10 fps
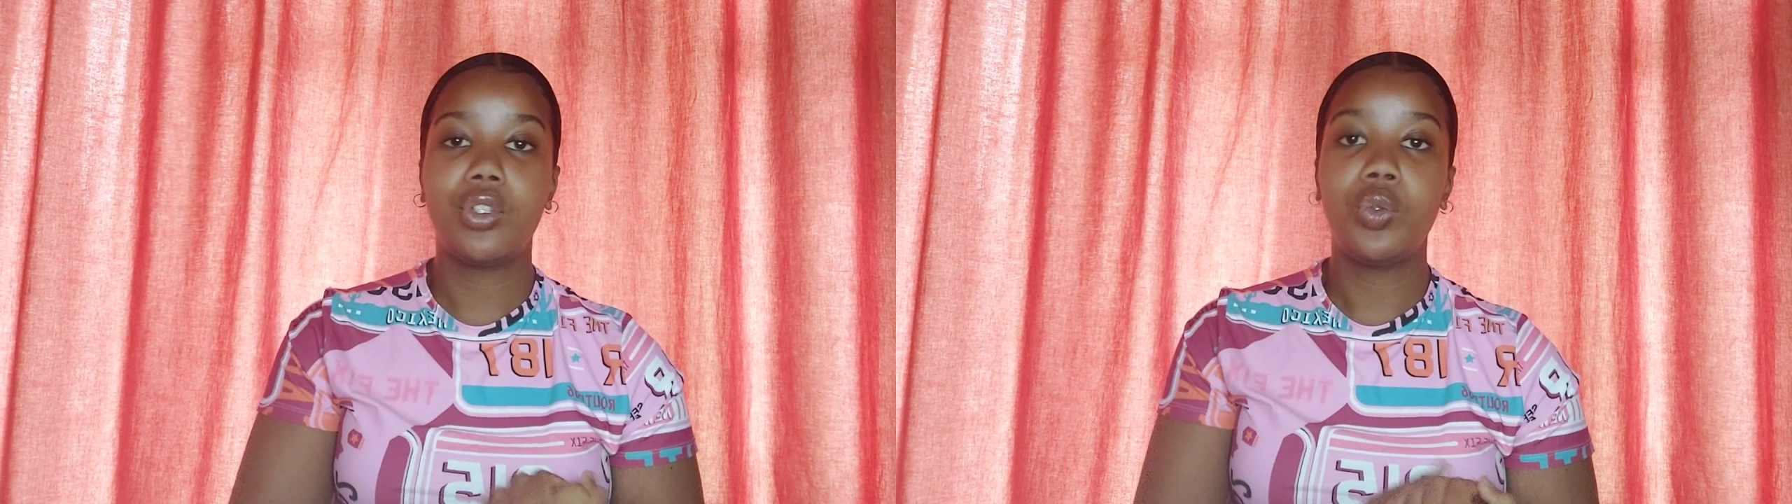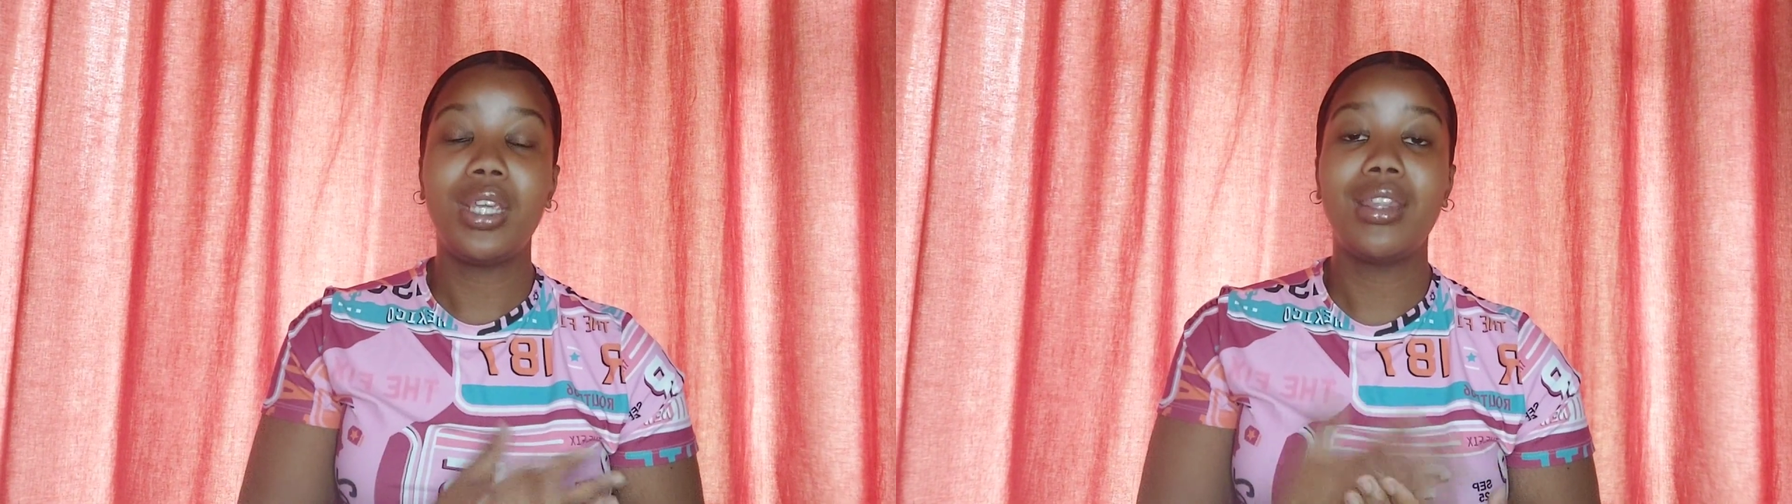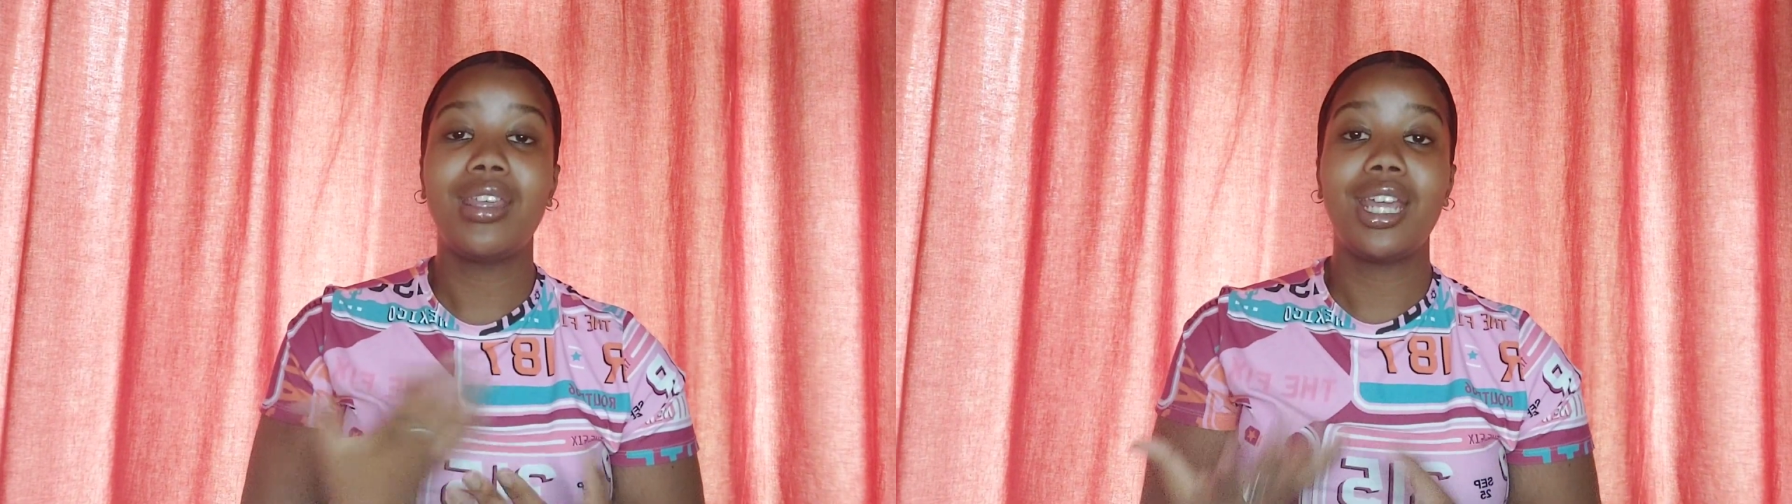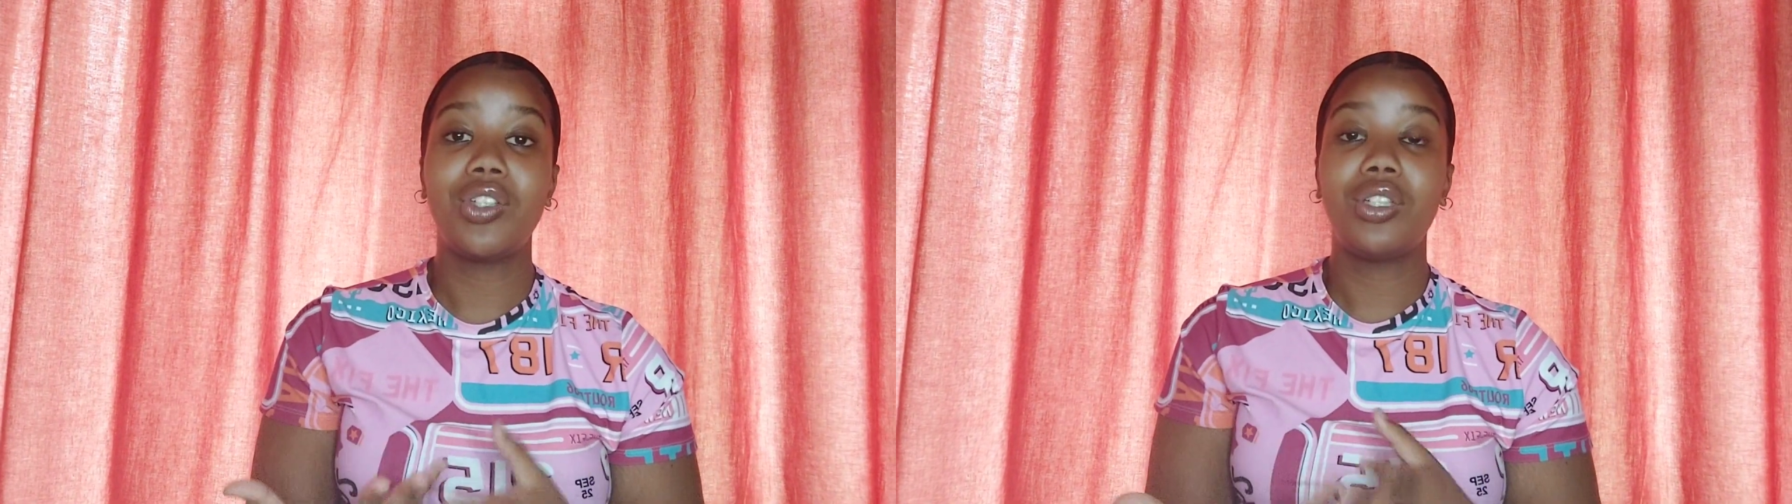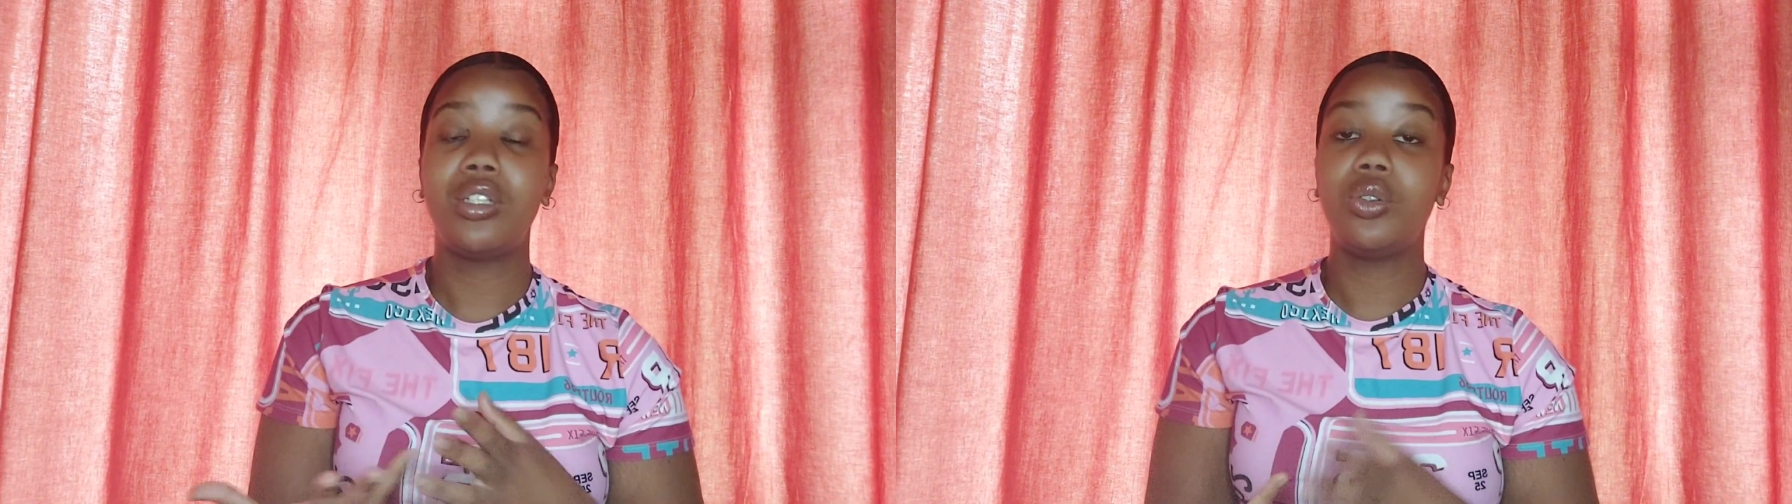You either
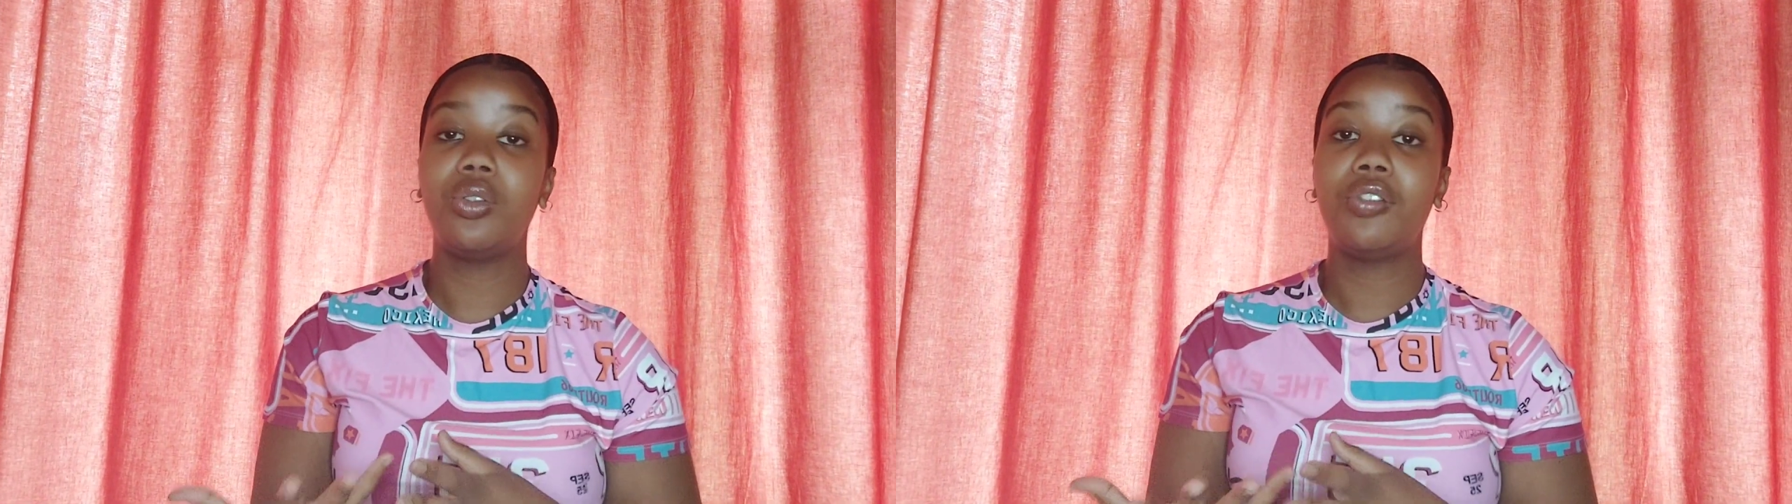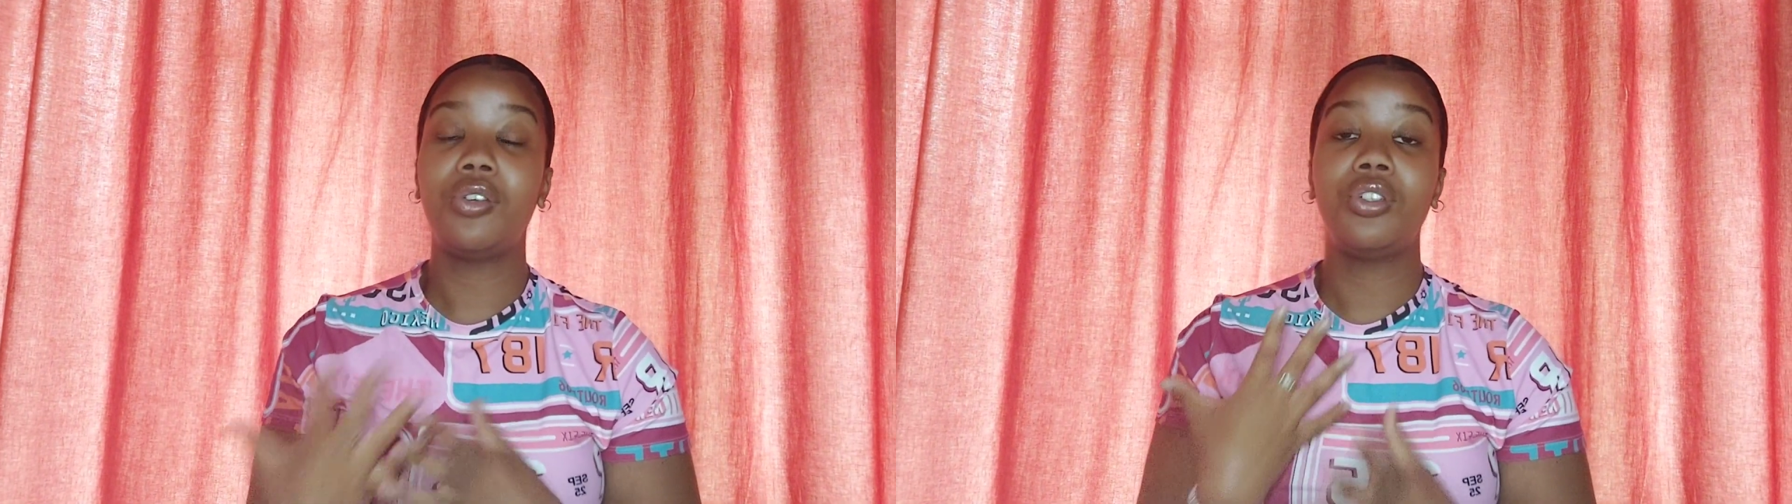naturally goofy